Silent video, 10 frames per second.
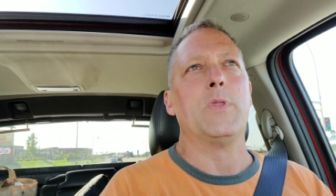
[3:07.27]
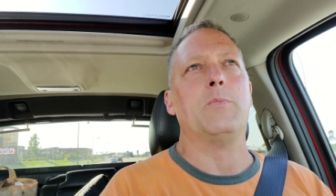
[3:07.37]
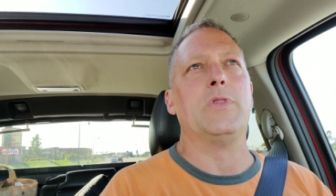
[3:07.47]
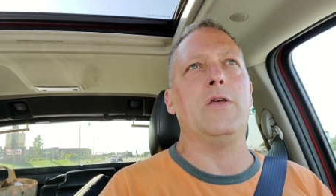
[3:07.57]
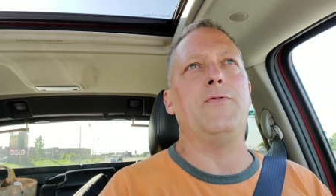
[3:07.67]

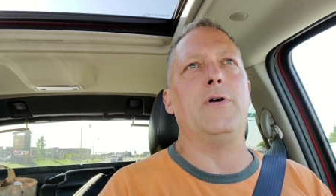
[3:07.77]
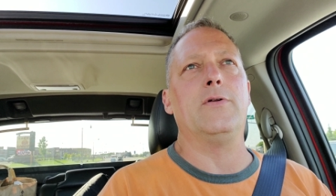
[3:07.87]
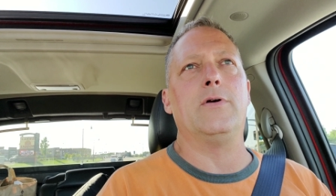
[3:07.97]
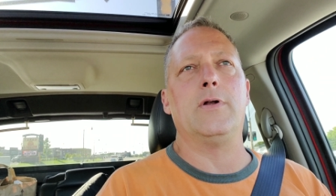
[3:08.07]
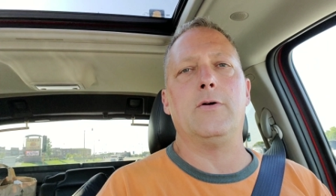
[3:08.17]
But they
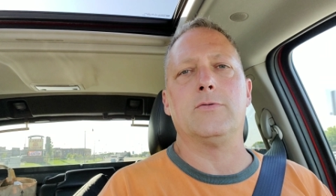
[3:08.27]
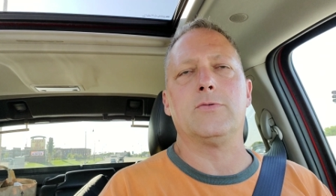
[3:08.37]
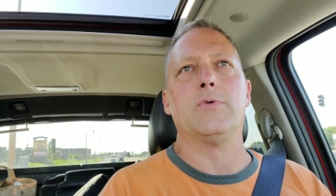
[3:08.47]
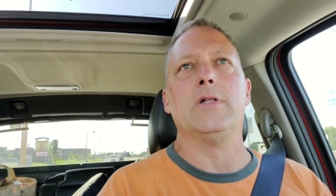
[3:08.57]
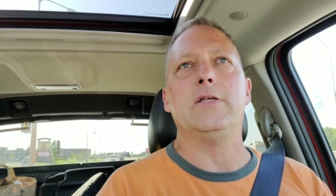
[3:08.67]
found out I was
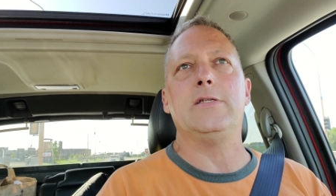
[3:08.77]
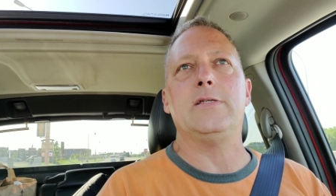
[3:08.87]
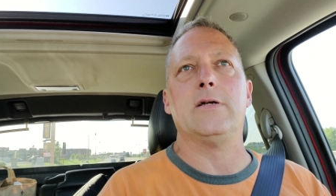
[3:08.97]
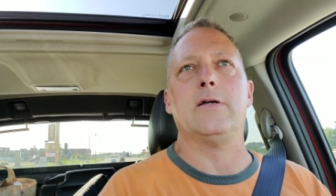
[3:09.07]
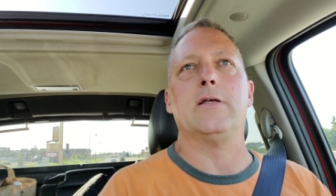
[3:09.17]
really
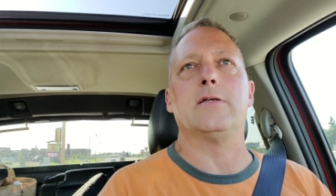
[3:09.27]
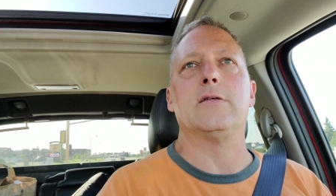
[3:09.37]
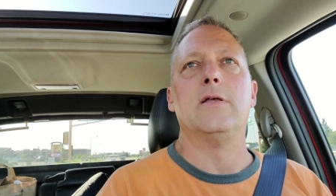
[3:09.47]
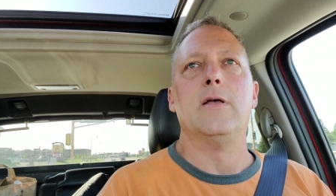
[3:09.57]
serious